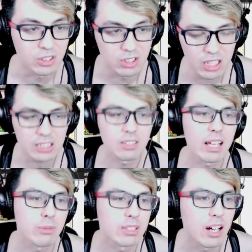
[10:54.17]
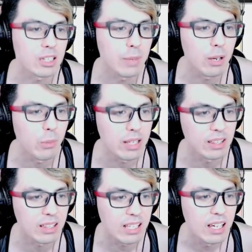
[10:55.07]
So just like we talked about
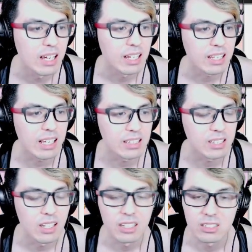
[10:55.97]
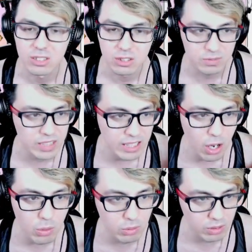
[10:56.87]
with the Int
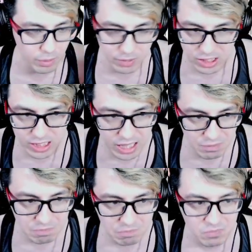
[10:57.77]
Xeno Vegeta,